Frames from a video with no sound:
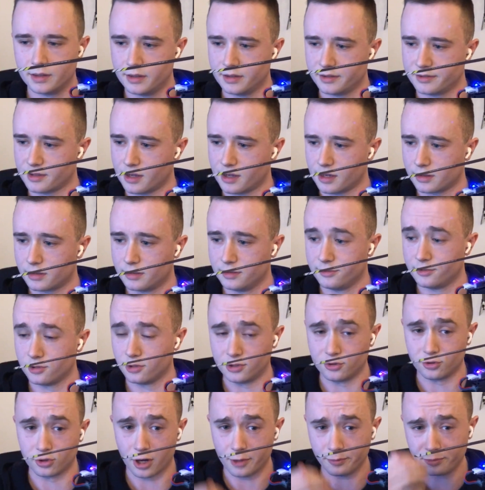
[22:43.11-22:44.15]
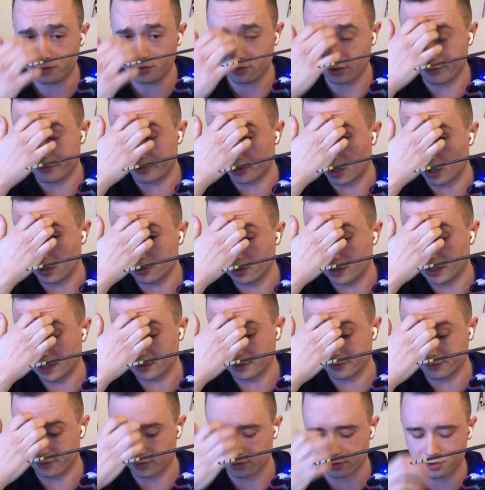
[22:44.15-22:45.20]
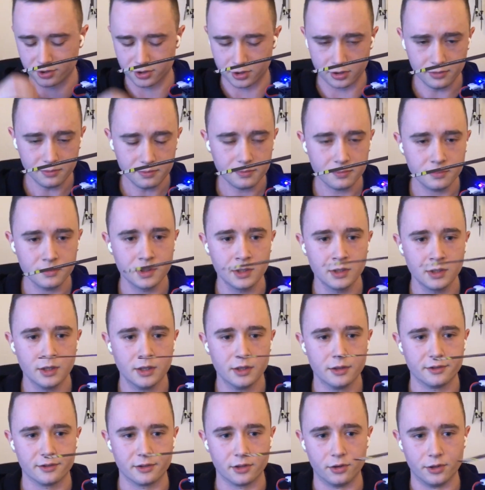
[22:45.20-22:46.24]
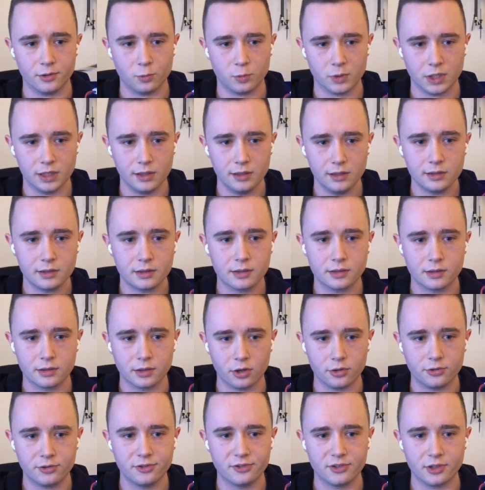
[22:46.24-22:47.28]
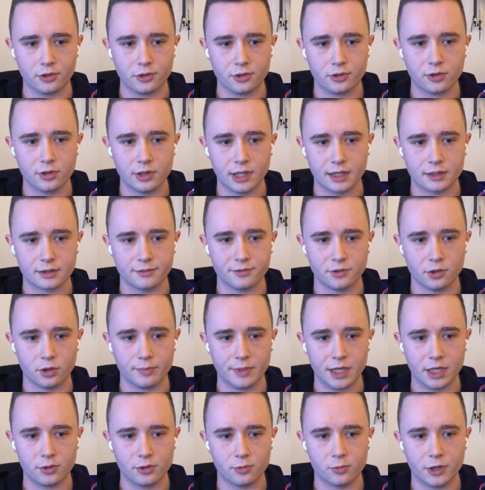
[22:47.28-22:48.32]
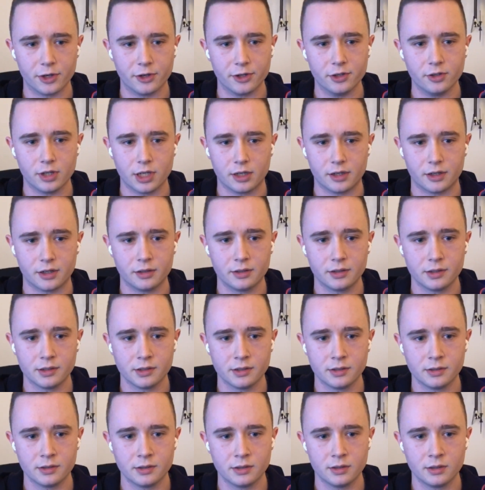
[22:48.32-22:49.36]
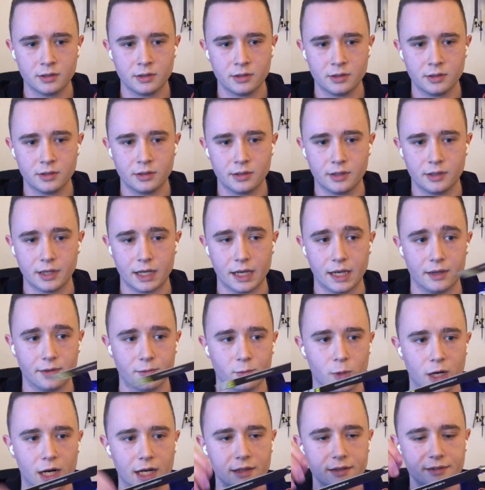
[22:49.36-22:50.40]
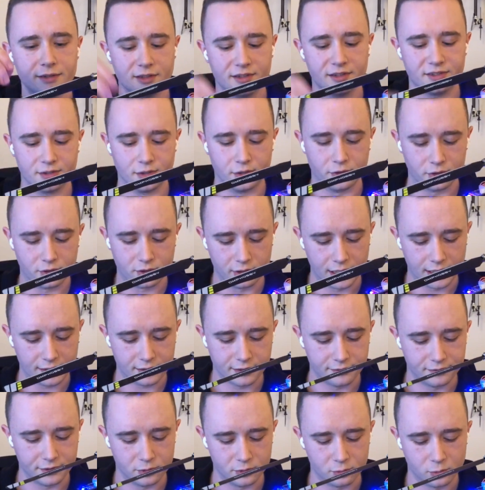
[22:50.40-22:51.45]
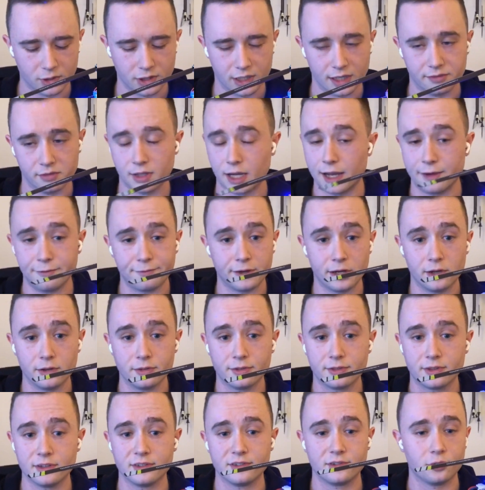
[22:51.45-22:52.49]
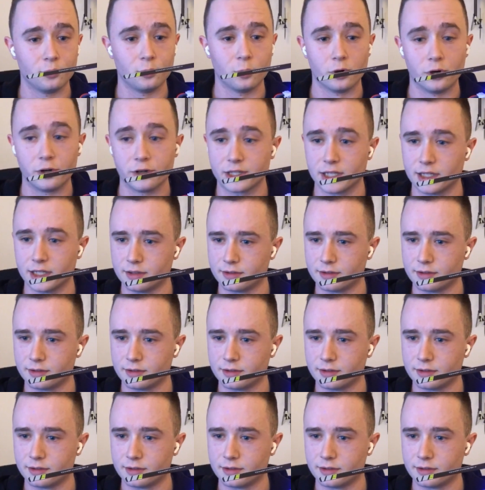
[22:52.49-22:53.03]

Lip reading: Exactly. So it drops you off all collective control. So it will go to 0 collective no matter where you are. And while it's at 0 collective, it will level. I found this to work.